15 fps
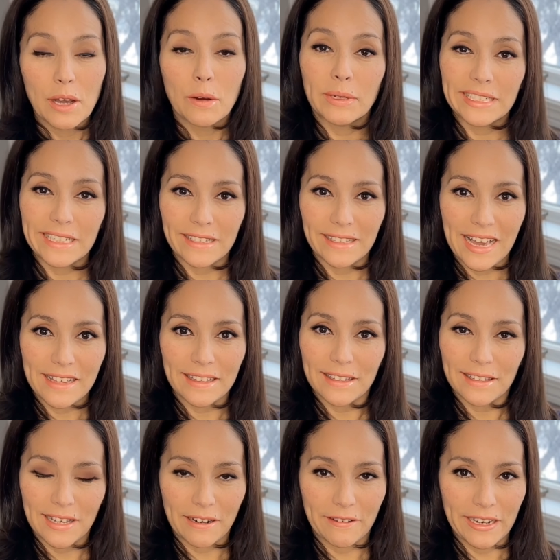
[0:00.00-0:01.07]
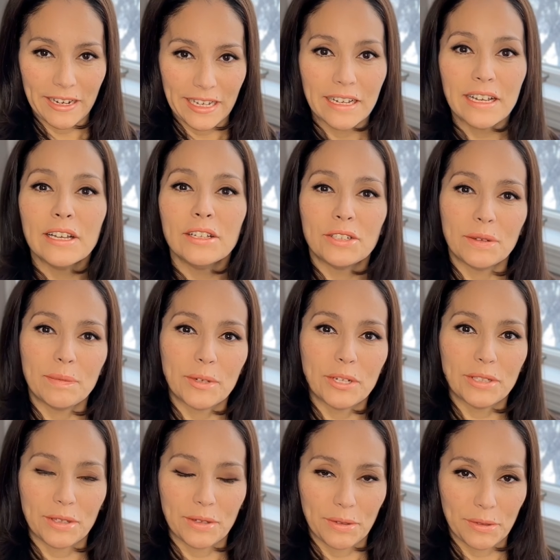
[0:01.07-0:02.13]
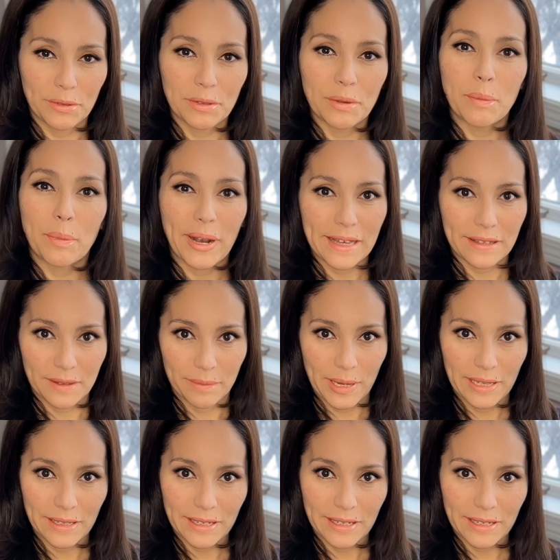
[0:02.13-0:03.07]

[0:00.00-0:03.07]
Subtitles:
which is necessary to produce breast milk.